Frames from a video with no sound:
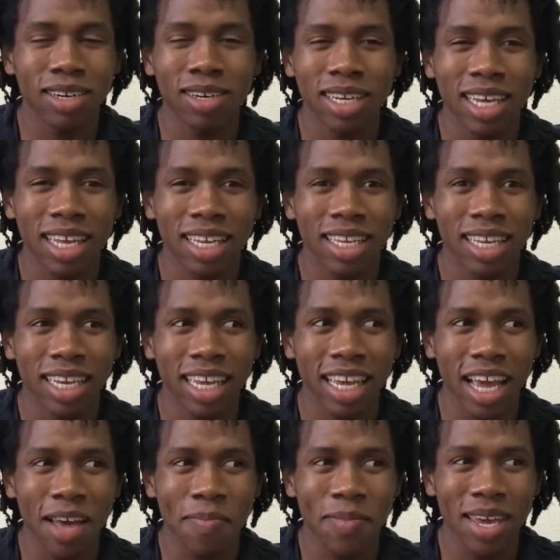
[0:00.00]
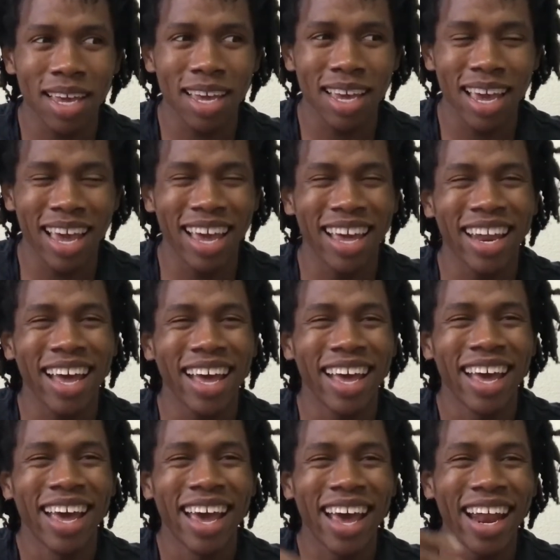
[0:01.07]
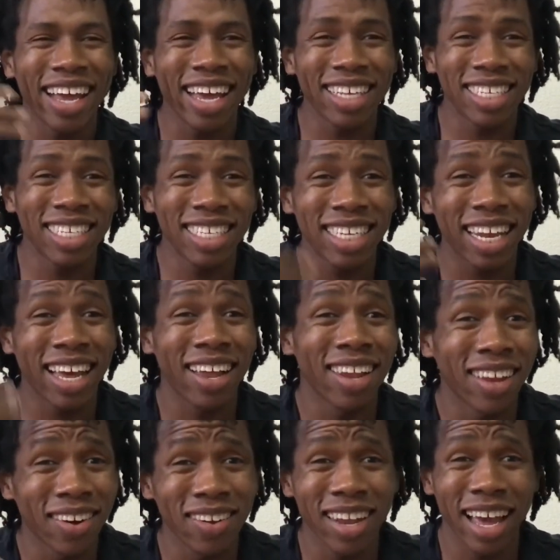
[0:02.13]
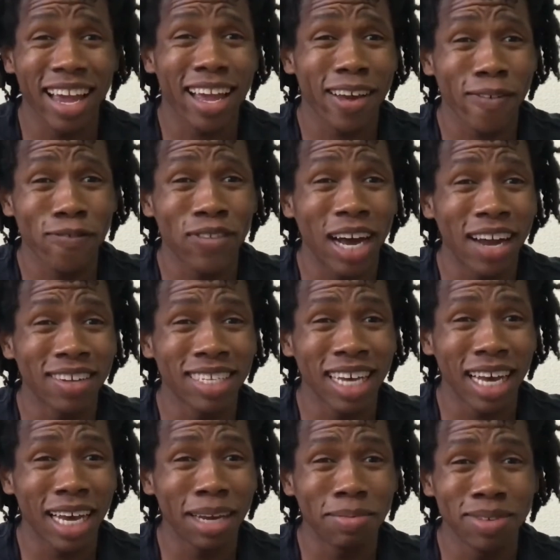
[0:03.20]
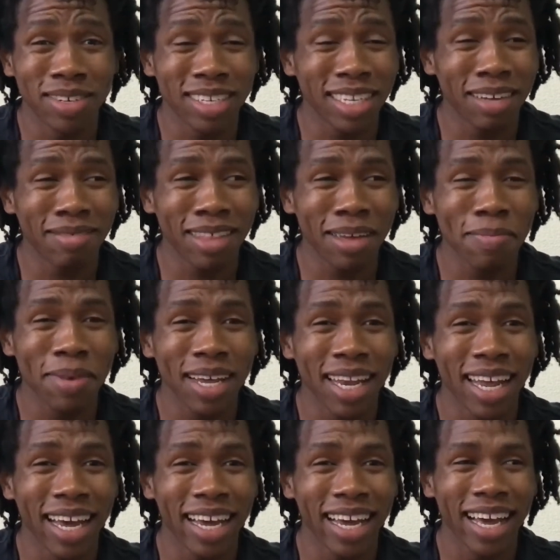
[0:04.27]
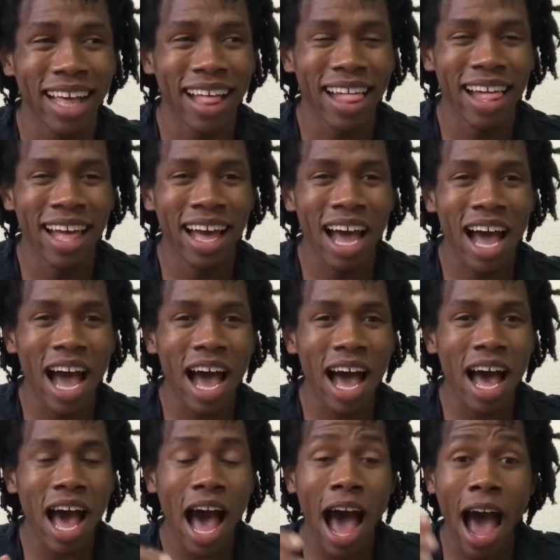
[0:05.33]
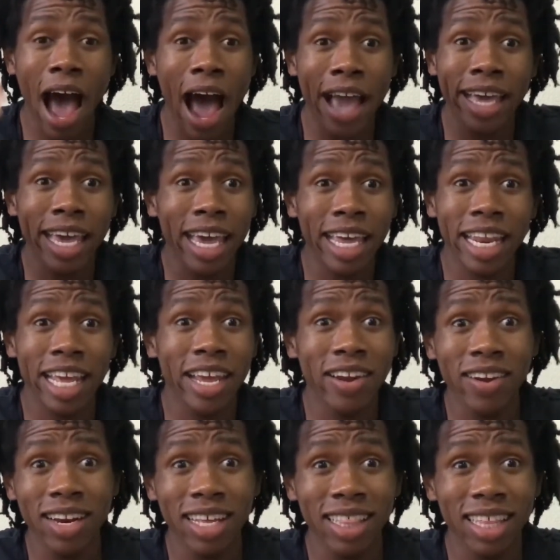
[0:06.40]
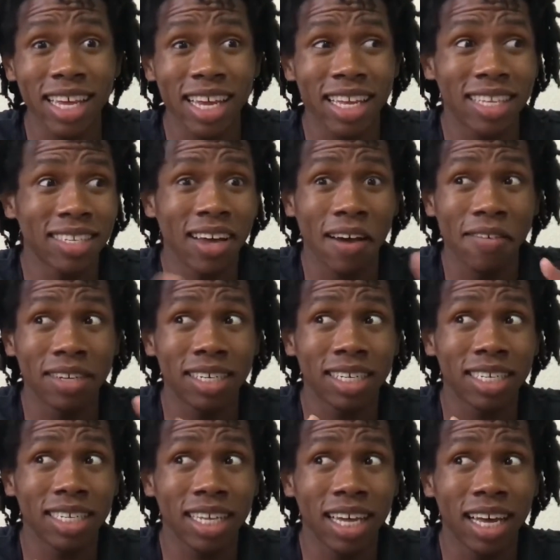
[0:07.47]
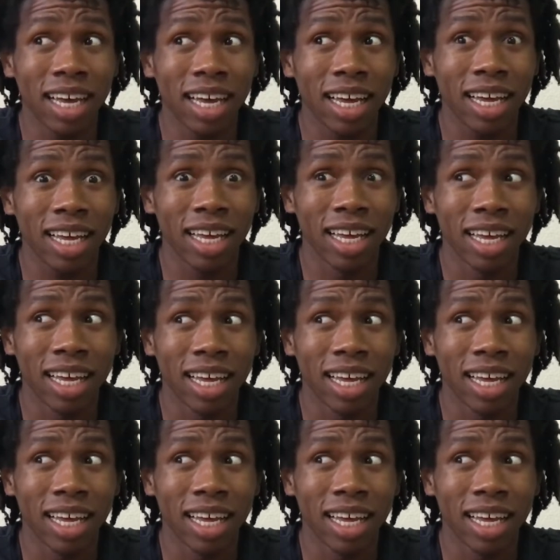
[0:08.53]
little kid looking at me, and I guess he said hello like five times or something, but like I can't hear anything, and so I was just like,